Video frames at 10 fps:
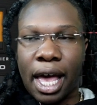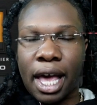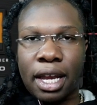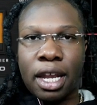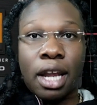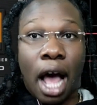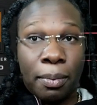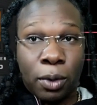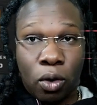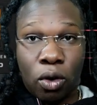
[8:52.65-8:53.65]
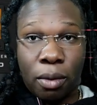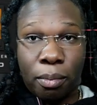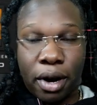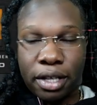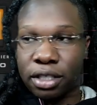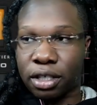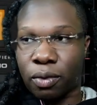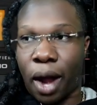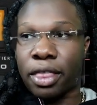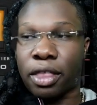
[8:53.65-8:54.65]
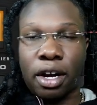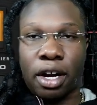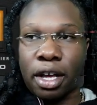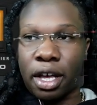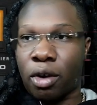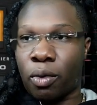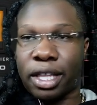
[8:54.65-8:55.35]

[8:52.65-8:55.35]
and an optical compressor right there